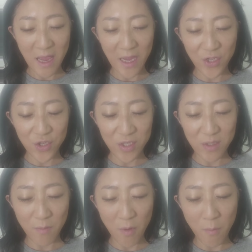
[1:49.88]
and
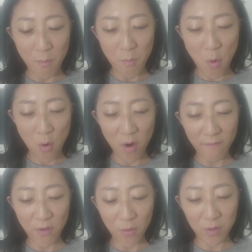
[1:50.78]
just more
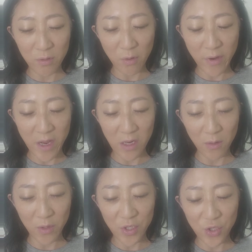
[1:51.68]
of your glory,
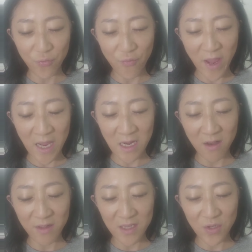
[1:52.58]
Lord, to reign
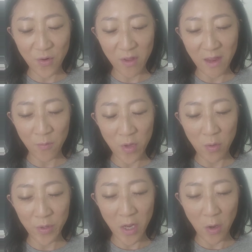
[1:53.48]
on this earth. And we
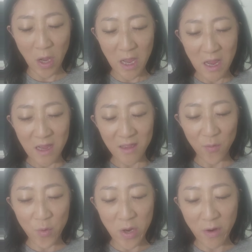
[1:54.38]
will know that
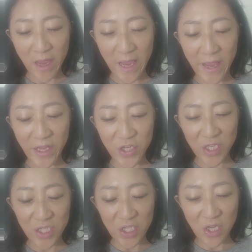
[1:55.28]
we are
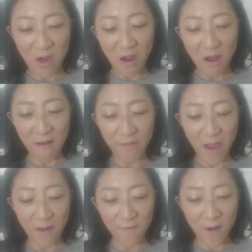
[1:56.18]
agents of
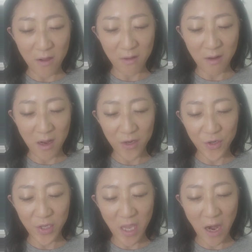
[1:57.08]
that, Father God,
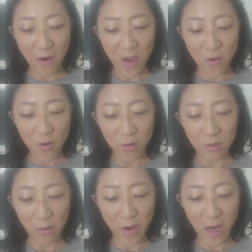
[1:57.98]
to carry your
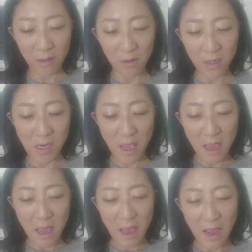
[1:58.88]
glory, Lord,
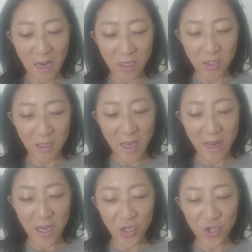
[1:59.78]
and let
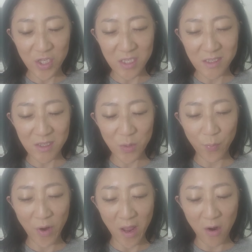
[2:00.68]
it just
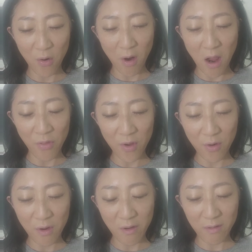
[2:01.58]
spread around the
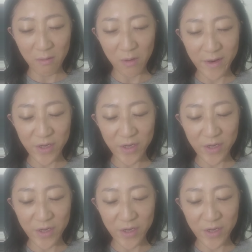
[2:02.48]
earth, Lord,